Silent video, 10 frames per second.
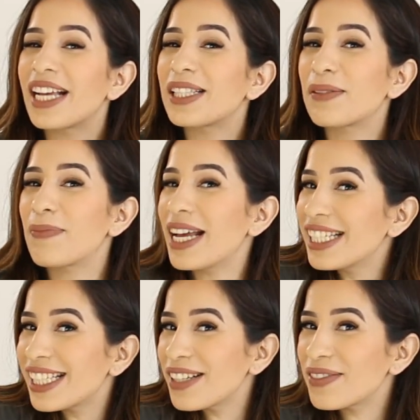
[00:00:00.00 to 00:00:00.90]

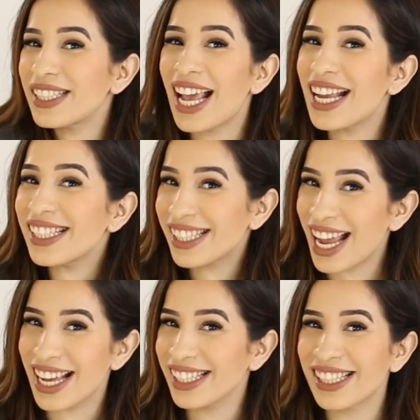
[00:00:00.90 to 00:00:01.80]
Expensive Taste
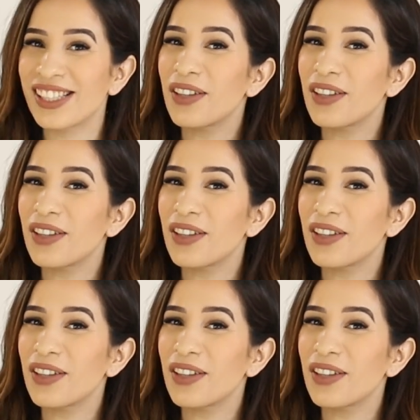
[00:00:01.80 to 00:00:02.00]
Test.